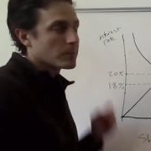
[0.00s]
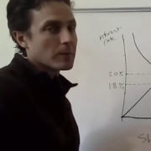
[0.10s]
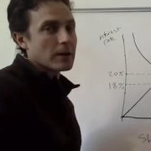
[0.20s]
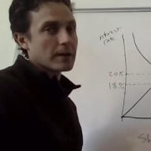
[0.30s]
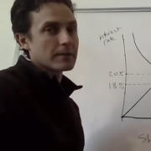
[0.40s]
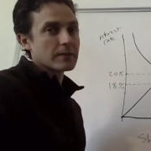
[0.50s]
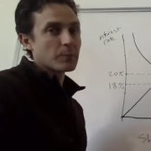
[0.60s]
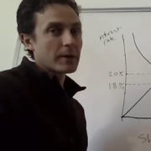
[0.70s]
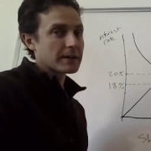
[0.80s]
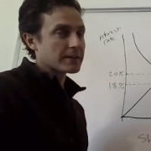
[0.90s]
uh, this
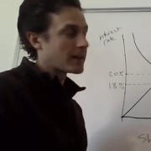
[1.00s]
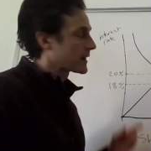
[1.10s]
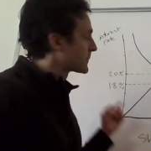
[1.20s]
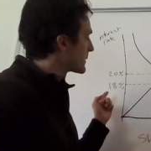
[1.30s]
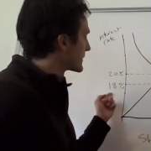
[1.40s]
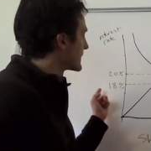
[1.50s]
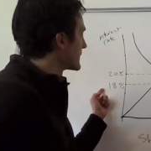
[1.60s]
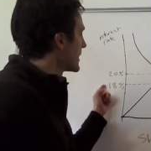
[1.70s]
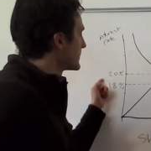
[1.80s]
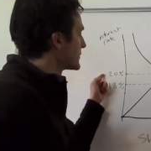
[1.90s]
market is not going to be able to
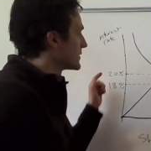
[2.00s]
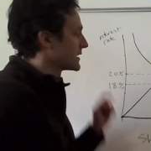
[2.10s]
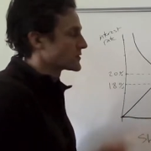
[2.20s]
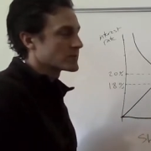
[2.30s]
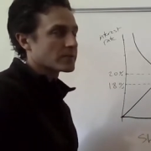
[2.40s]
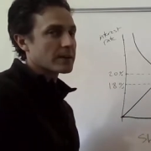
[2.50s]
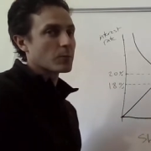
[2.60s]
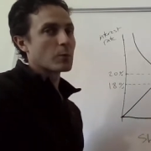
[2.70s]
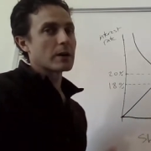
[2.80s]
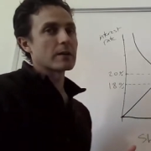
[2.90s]
get up to the interest rate
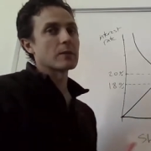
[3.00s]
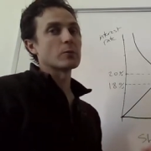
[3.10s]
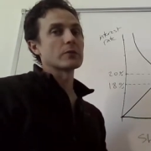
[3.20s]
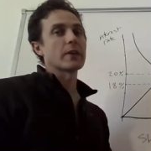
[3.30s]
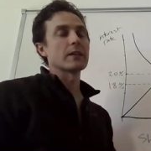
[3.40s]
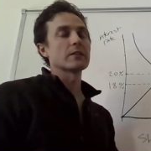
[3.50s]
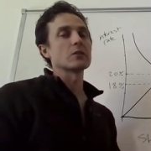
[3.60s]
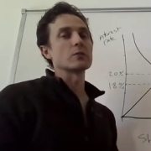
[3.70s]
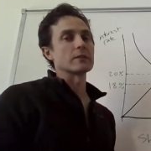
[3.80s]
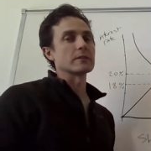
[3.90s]
where it will tend
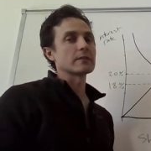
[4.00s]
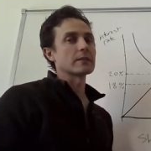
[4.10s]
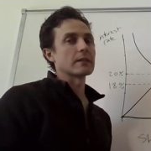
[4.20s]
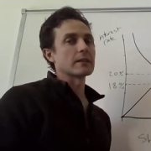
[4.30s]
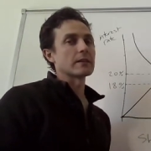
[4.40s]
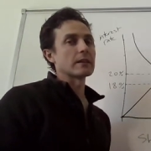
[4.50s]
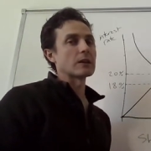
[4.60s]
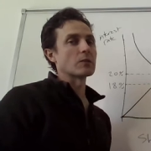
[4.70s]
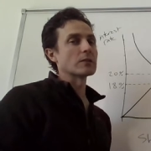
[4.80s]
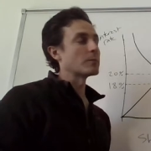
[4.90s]
towards in, in
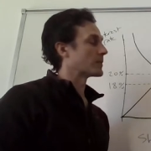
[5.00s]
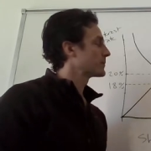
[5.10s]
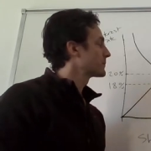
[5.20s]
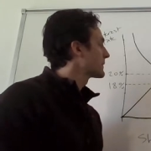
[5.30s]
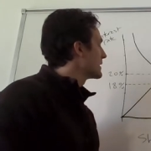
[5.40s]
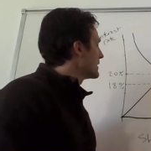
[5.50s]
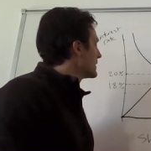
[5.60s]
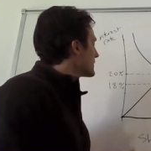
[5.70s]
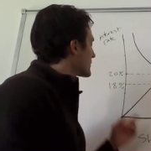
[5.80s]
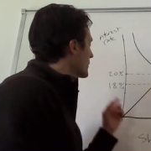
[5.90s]
equilibrium.
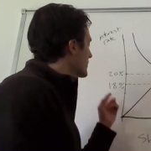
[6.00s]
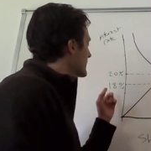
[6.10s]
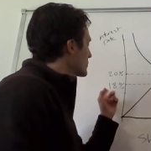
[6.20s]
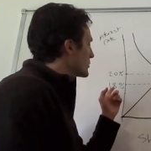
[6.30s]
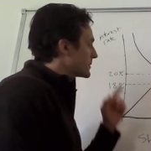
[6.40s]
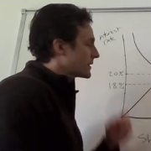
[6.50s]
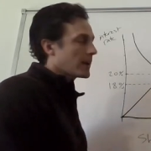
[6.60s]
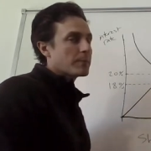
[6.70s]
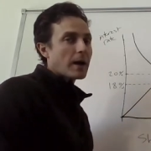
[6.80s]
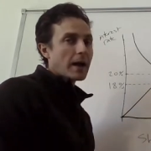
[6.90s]
So this will be
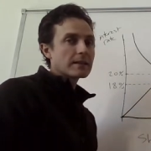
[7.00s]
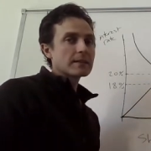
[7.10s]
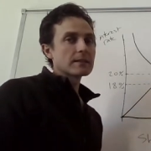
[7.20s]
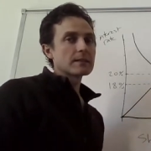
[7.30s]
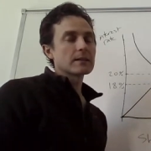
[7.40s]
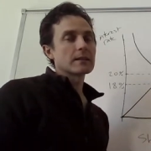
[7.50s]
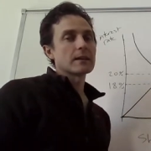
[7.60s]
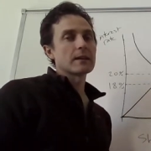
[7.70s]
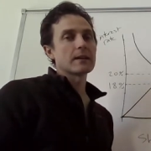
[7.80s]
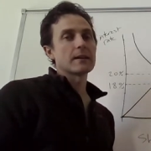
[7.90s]
a binding
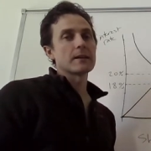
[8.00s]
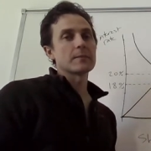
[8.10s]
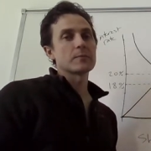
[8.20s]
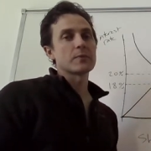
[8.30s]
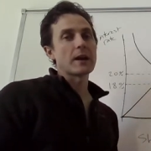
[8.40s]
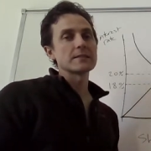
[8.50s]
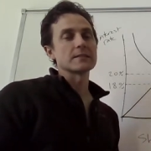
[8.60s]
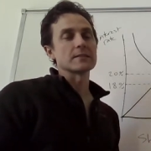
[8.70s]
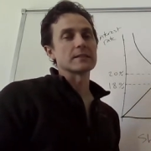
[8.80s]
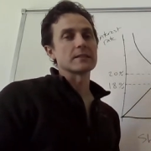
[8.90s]
uh, price
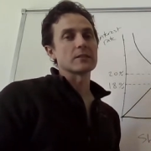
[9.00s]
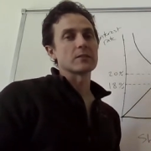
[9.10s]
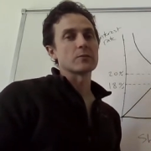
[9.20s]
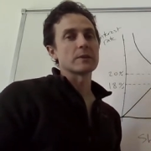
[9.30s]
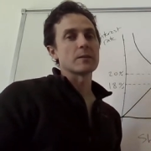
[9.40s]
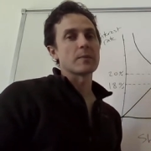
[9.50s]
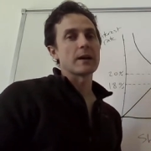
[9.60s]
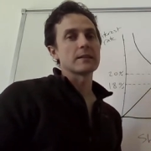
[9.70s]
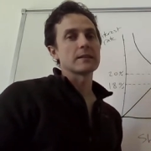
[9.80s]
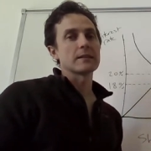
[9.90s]
ceiling. It, will be a
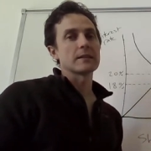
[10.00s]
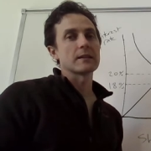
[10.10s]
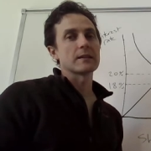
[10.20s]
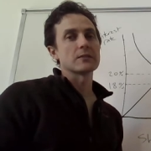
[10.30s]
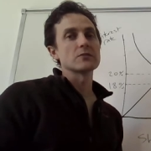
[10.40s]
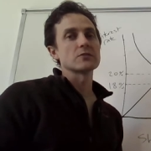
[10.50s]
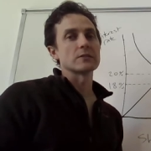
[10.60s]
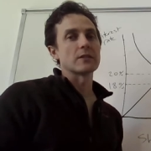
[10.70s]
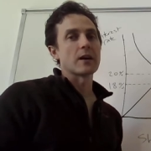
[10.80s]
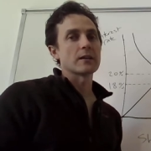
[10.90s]
binding uh,
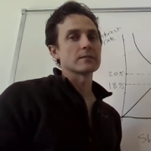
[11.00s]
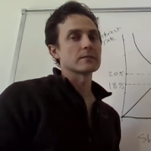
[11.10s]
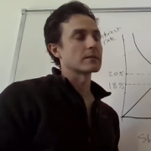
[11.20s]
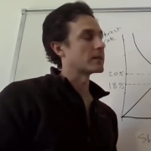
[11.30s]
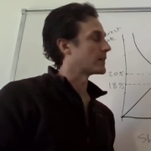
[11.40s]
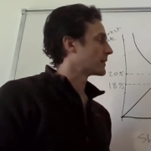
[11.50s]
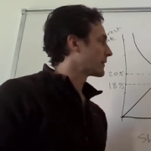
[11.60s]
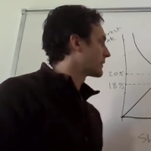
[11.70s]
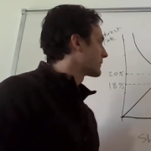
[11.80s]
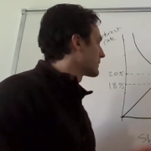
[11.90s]
usury law,
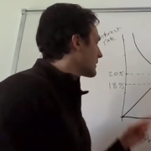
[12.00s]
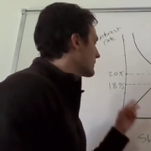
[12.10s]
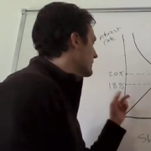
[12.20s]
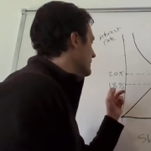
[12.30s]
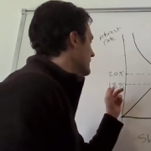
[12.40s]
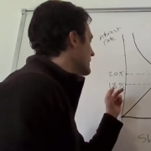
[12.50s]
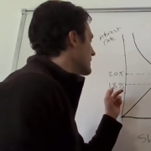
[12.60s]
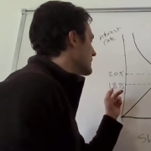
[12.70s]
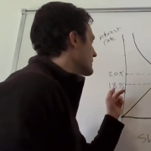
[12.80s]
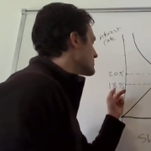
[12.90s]
and, and, the
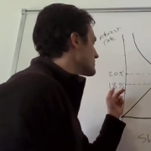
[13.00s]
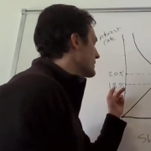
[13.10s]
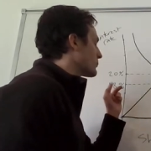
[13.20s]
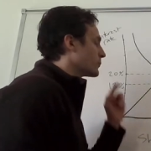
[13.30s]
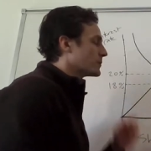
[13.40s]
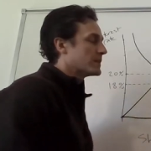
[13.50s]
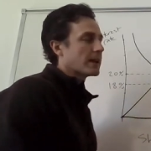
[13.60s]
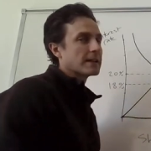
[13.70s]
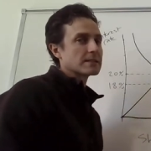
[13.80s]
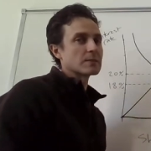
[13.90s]
interest rate would be
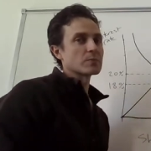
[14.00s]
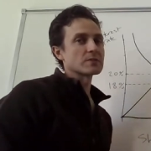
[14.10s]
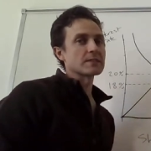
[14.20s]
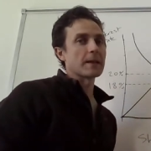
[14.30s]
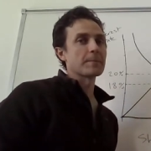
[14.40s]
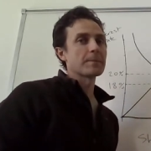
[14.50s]
18%.